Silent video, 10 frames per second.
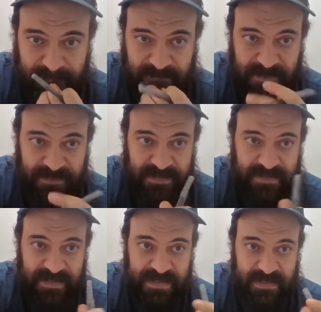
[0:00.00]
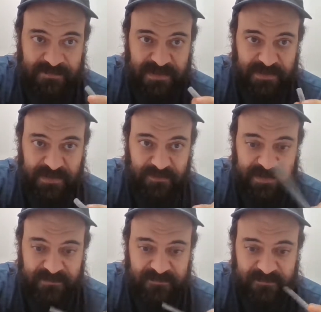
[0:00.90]
Well, they like Hampton a little
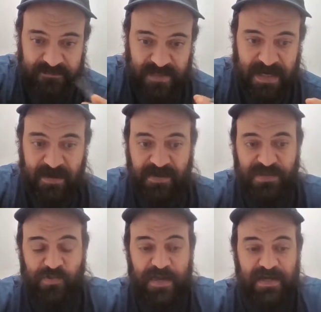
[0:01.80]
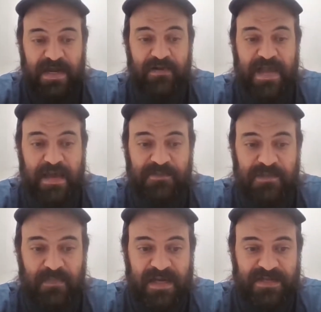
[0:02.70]
bit. I already tweeted out
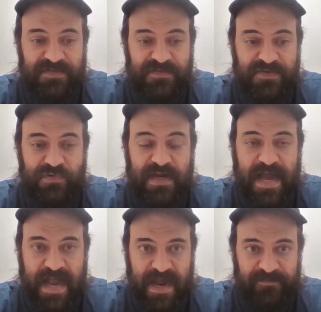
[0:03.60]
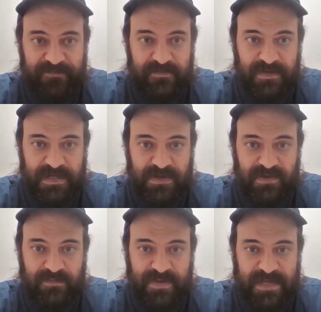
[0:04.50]
Hampton -2.5, and I
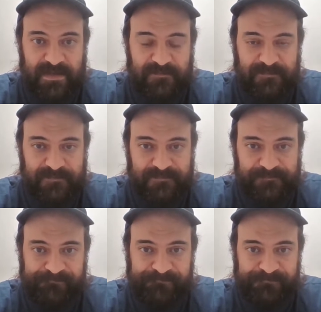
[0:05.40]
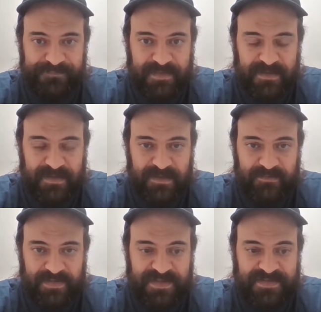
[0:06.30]
already bet it.
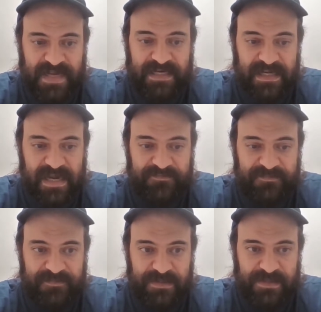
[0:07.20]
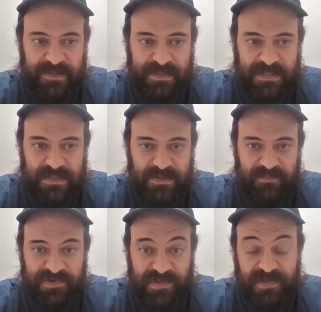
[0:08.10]
But the second half
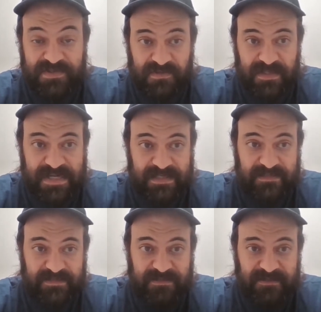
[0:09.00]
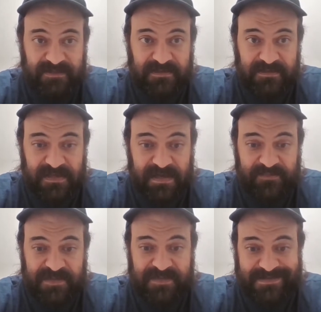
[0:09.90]
numbers also like
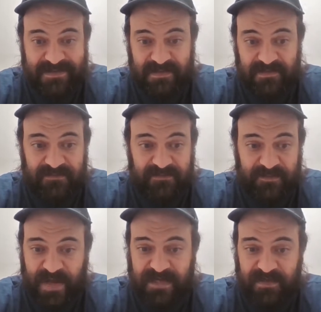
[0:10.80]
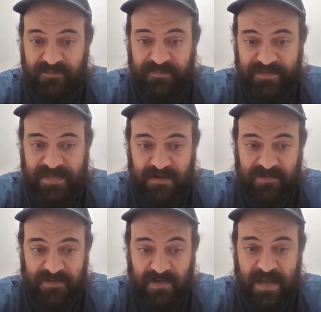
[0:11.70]
Hampton still. I'm not going to bet that
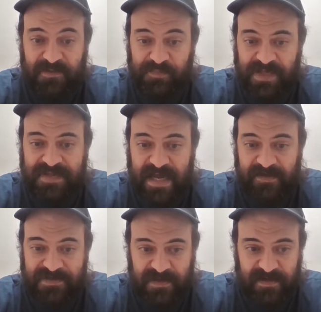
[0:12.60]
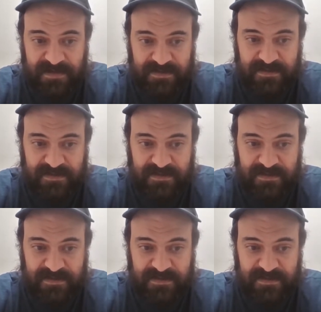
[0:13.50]
one. Oh, Hampton +0.5, sorry.